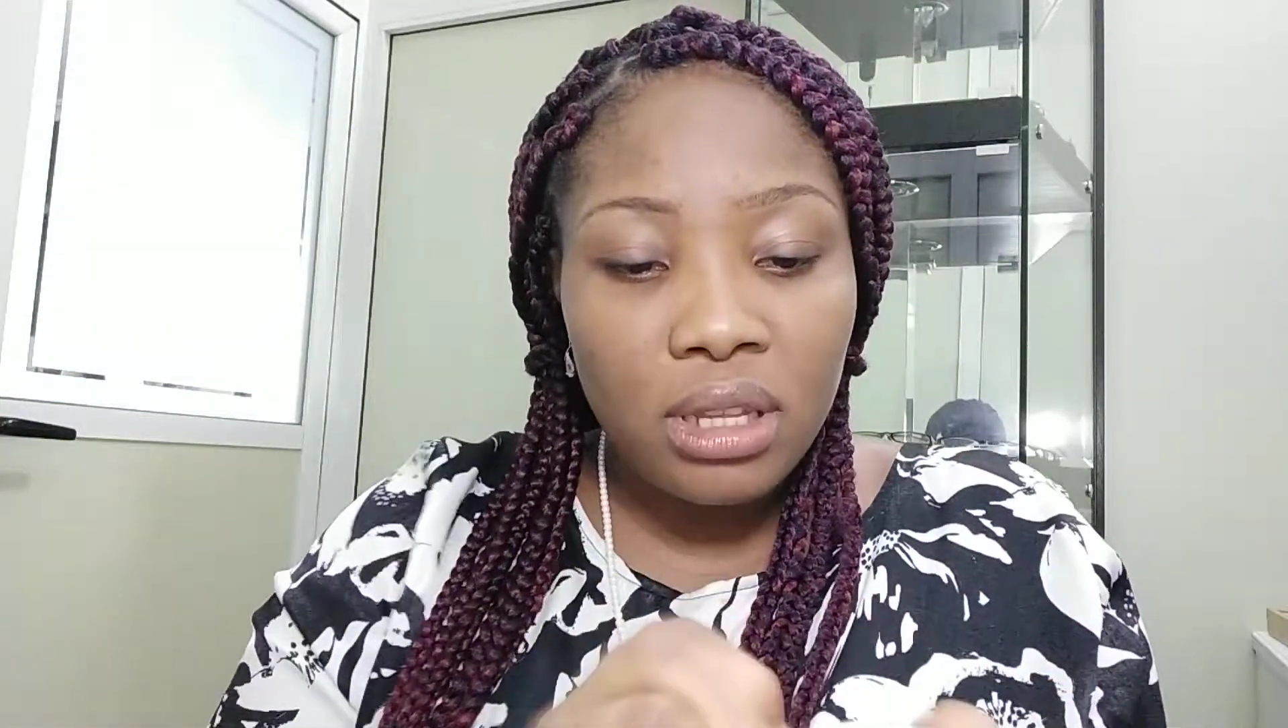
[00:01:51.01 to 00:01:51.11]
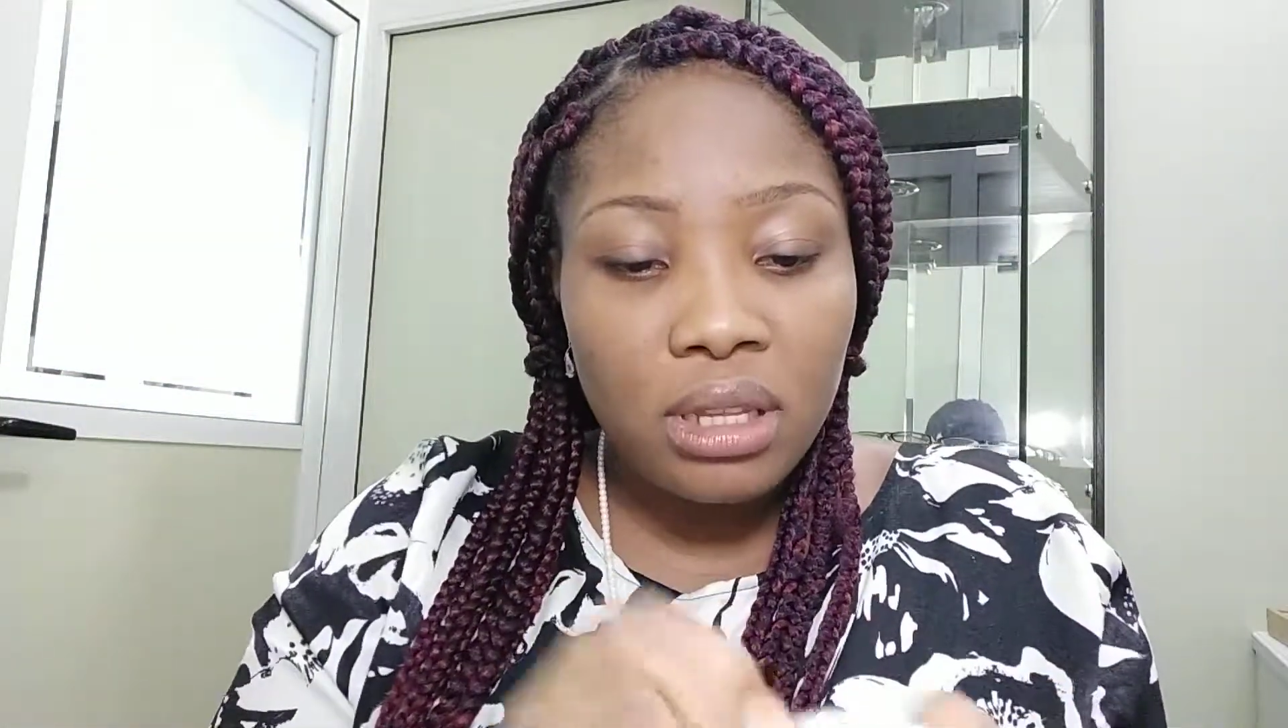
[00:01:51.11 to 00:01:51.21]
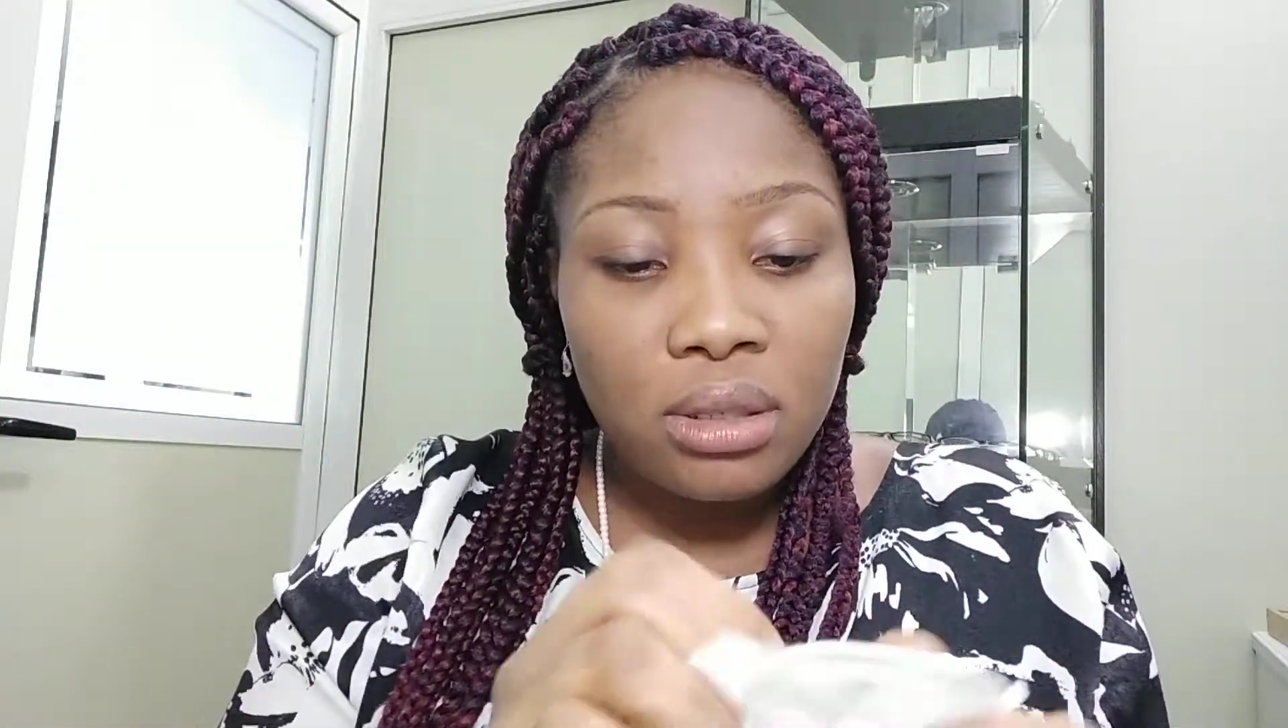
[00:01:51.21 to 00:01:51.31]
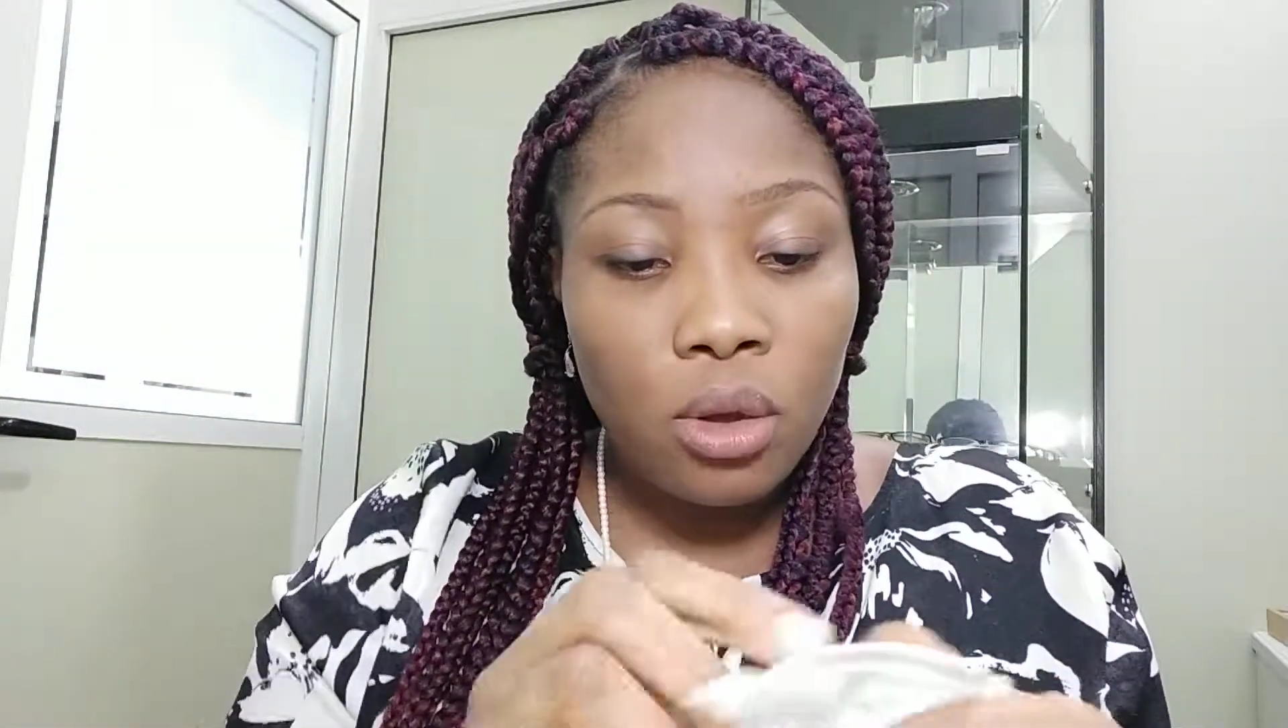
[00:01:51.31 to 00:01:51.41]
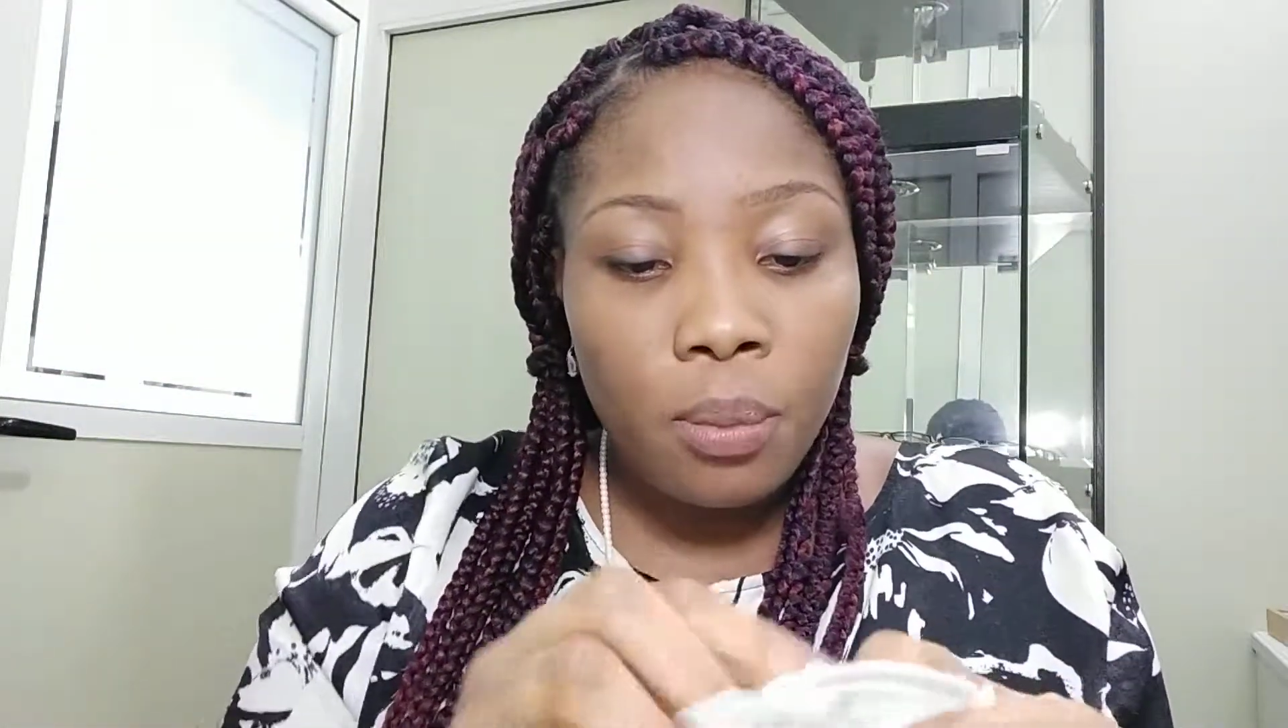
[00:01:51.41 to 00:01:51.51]

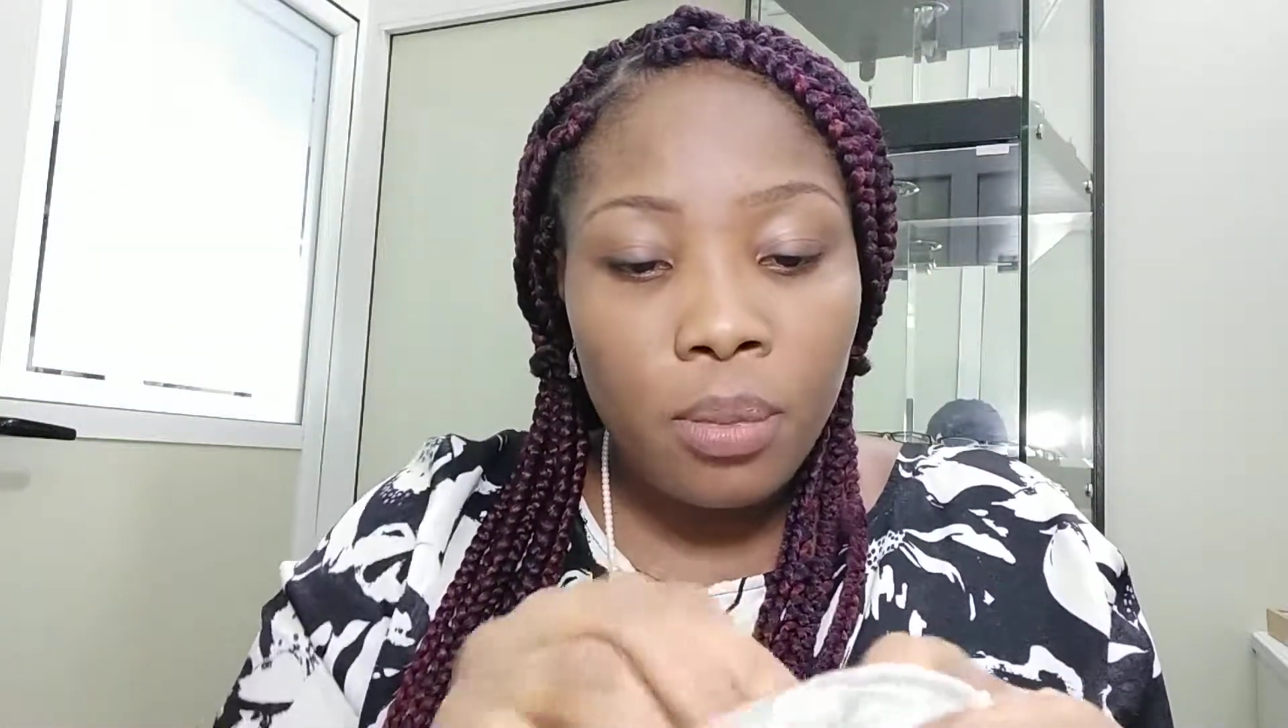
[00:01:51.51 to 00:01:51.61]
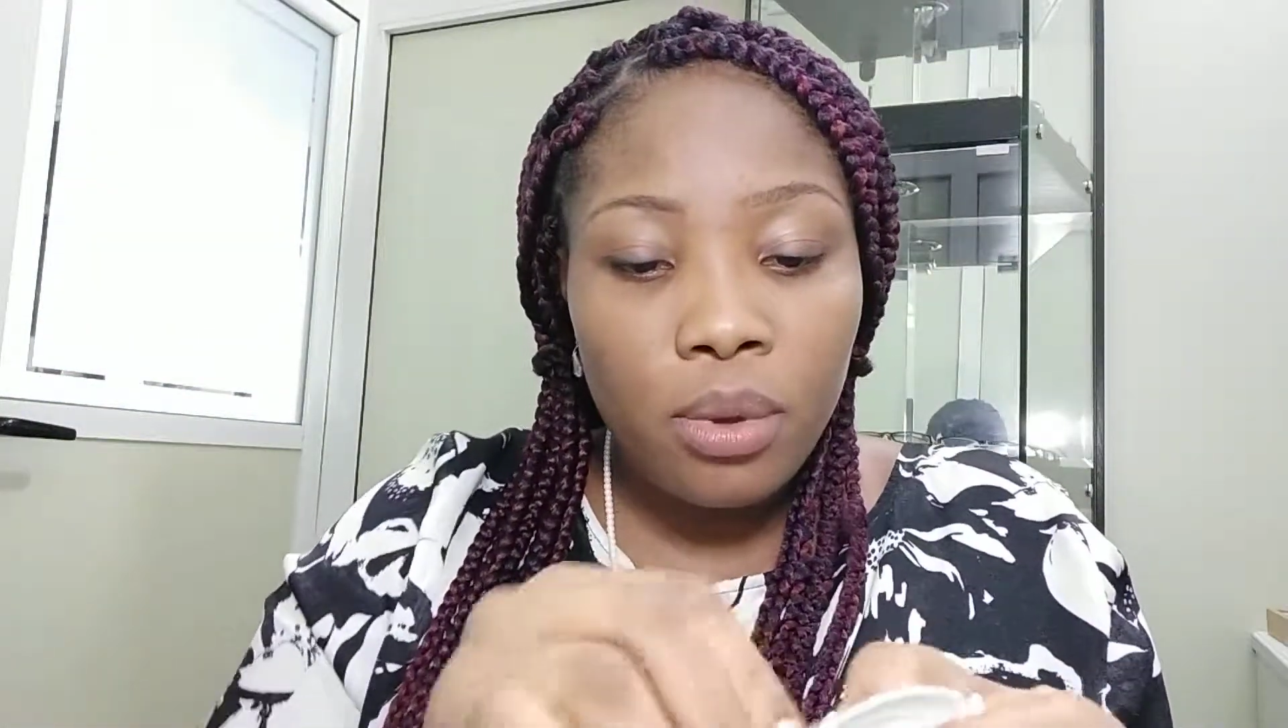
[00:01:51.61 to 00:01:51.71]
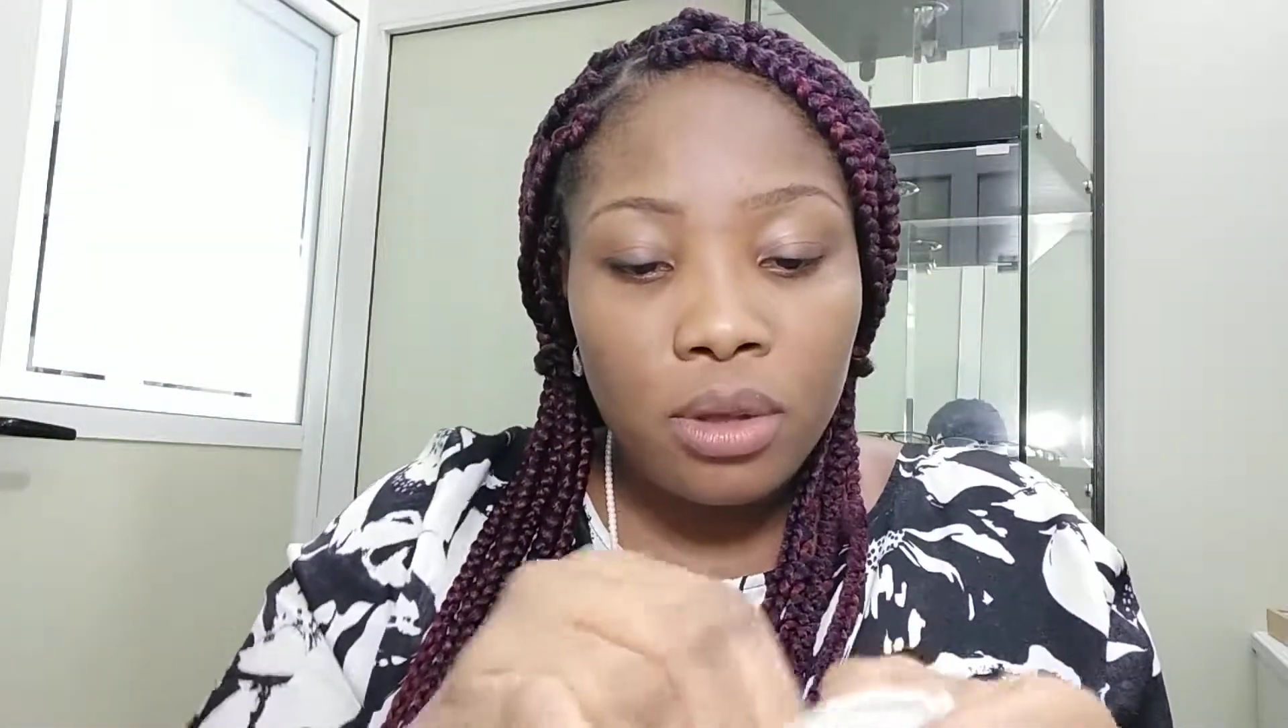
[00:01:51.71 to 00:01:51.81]
this up